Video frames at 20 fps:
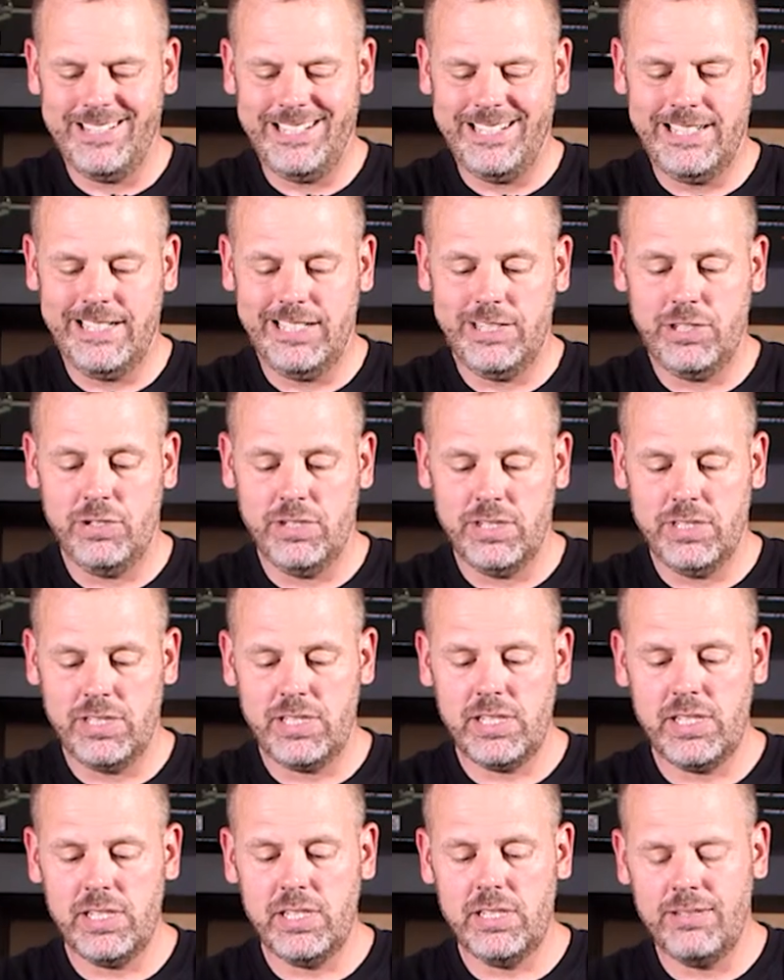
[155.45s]
And as you can
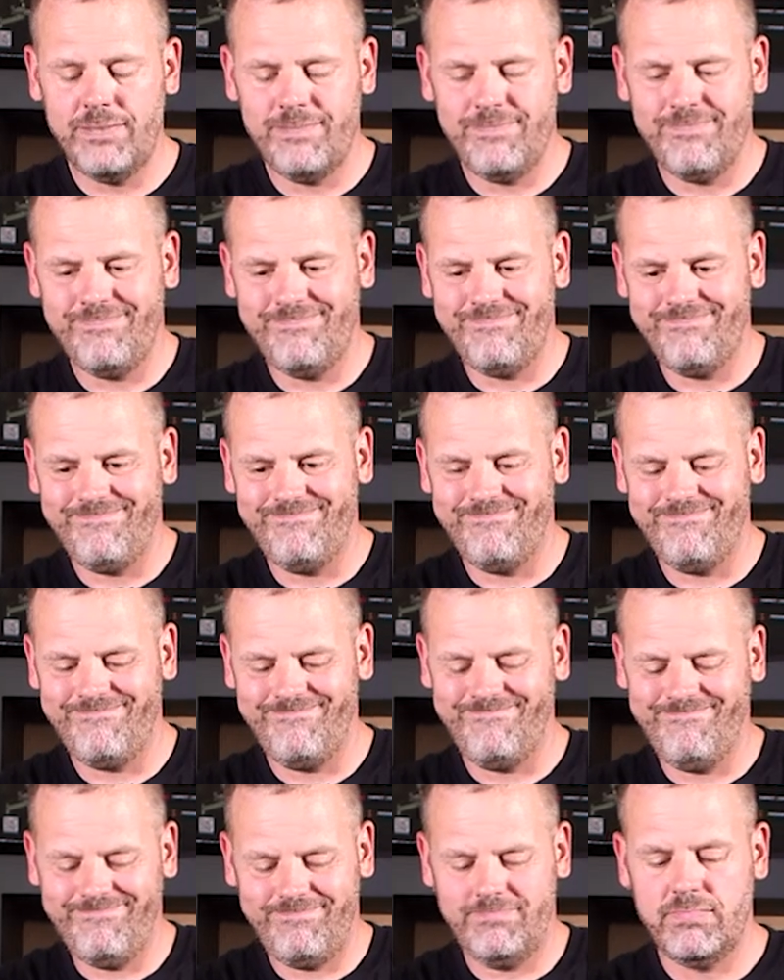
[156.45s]
see,
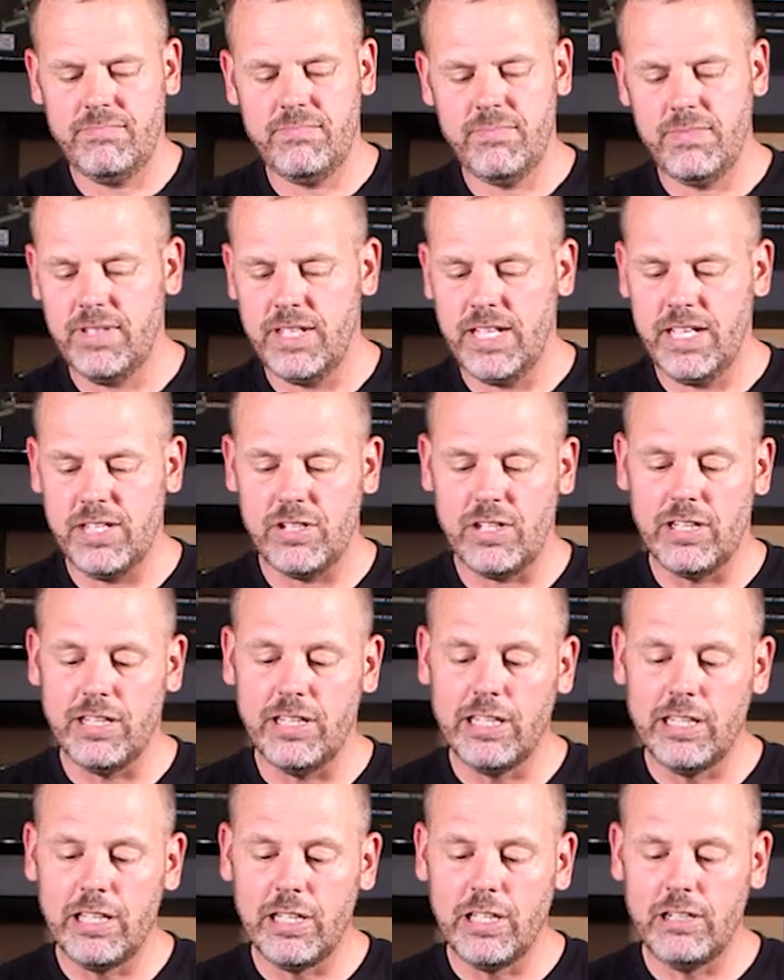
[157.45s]
it's a
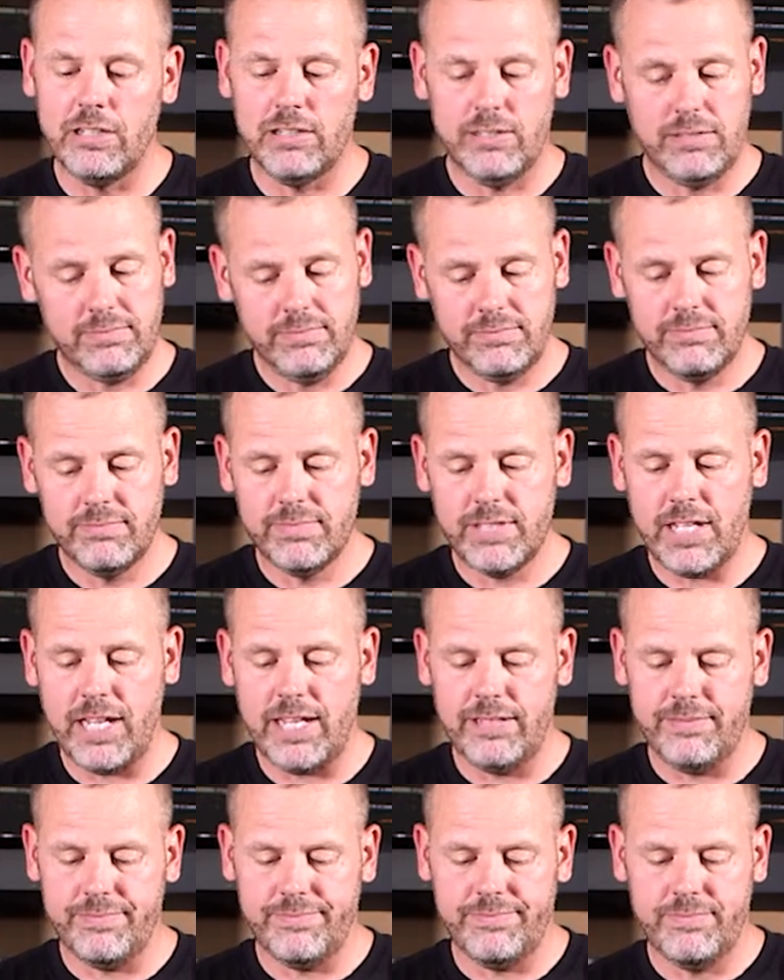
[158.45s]
little
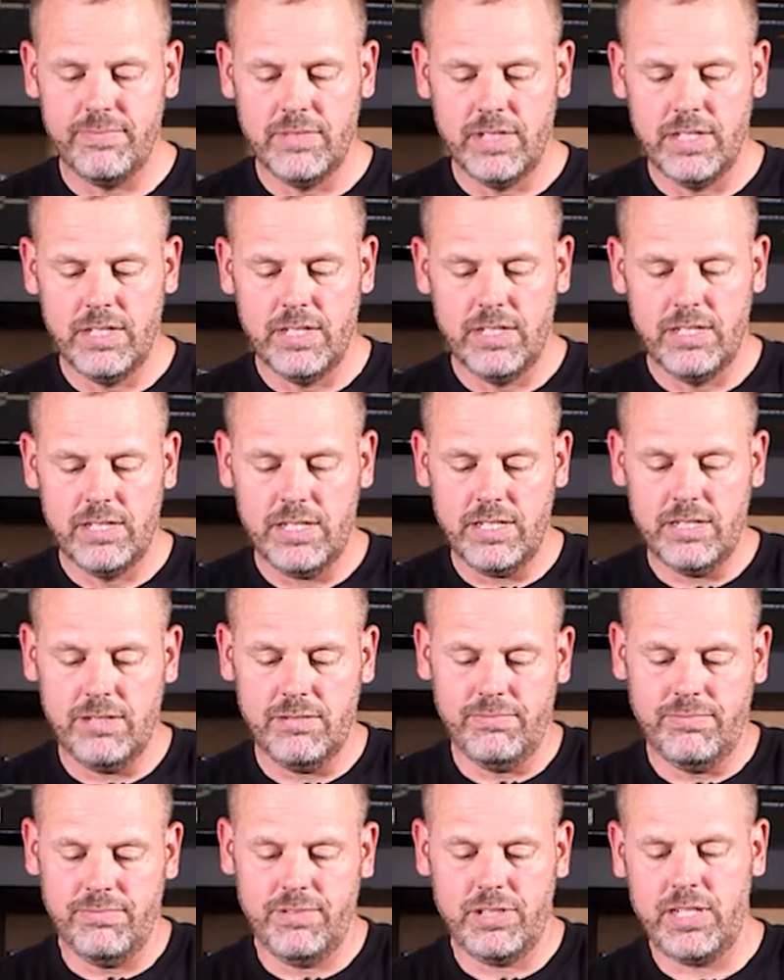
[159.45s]
tight. So
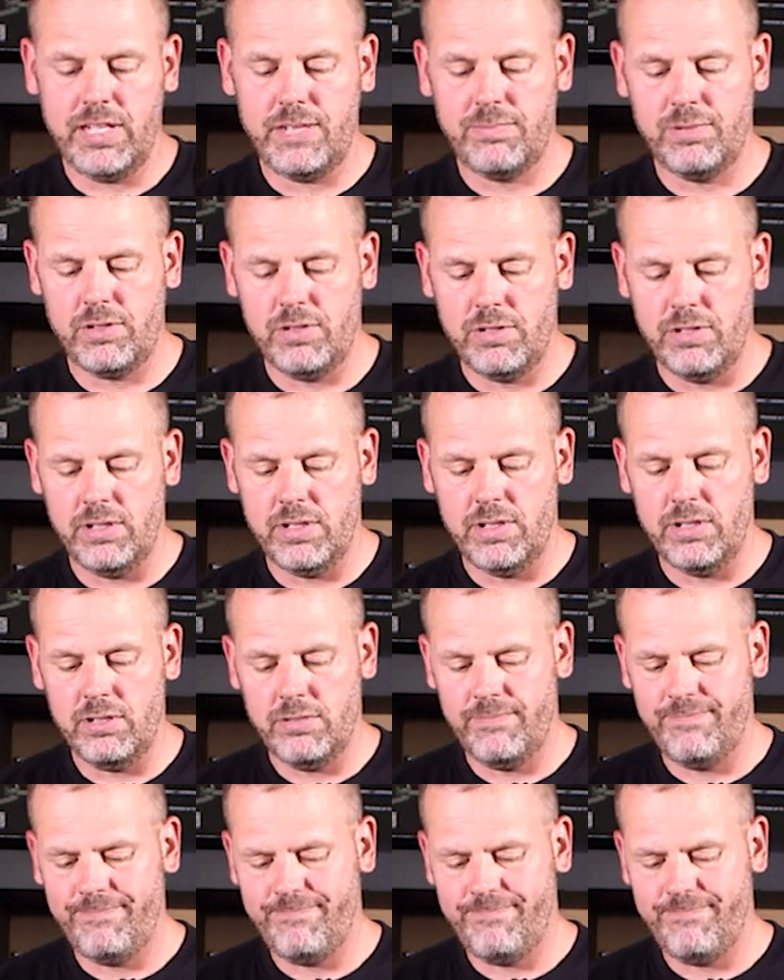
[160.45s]
snaps on there